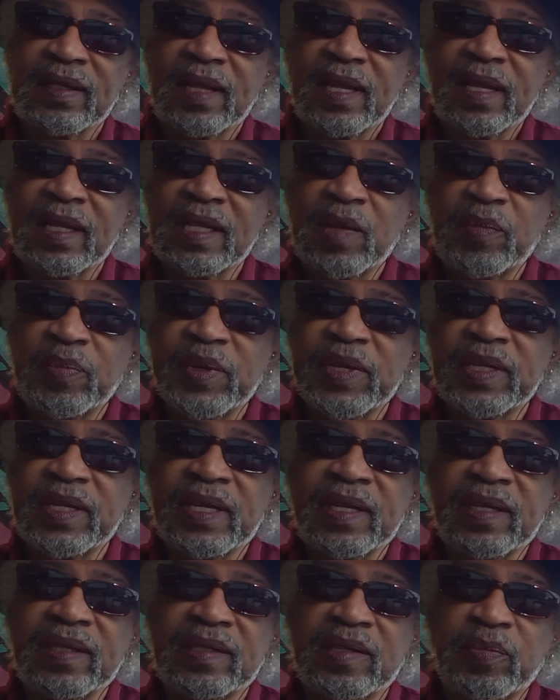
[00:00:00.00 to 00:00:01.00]

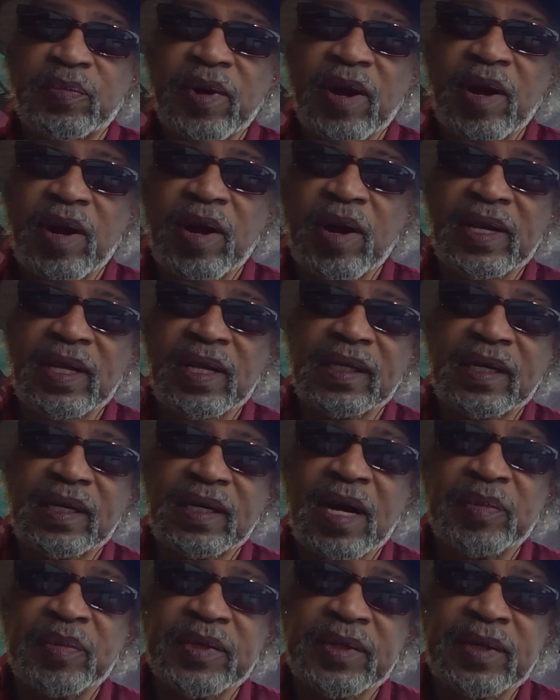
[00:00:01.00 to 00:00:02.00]
LAPD department
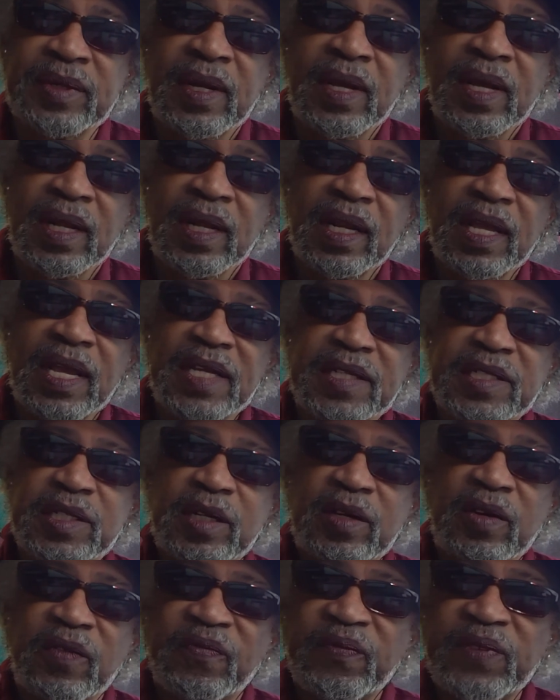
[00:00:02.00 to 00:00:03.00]
helicopter led to
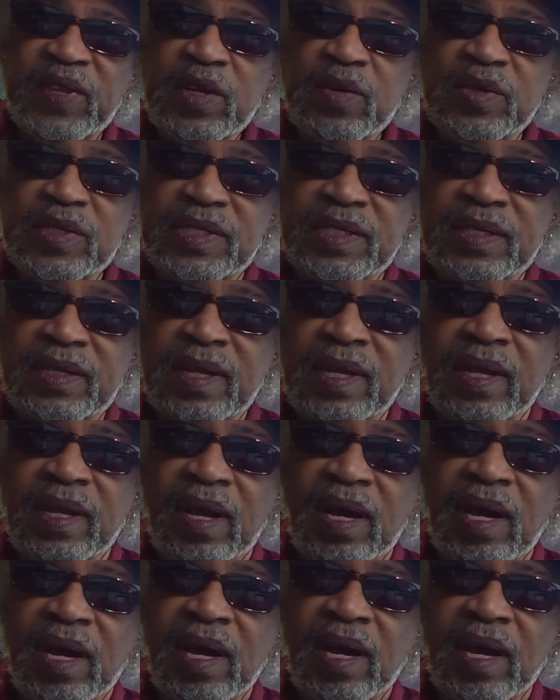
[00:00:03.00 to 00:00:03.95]
confusion among